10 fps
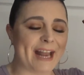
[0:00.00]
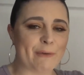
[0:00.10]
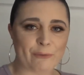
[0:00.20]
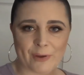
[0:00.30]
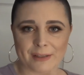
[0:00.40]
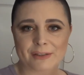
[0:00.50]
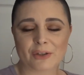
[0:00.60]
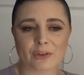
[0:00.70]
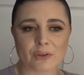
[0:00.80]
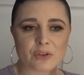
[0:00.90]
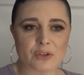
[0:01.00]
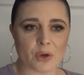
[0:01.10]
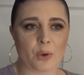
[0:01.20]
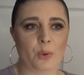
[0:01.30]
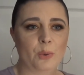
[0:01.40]
And it felt
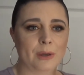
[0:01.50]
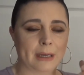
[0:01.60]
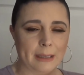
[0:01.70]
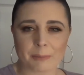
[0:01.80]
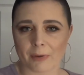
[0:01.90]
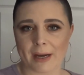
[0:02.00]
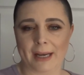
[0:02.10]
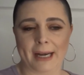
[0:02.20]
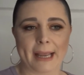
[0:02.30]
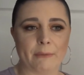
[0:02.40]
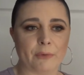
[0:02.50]
so liberating.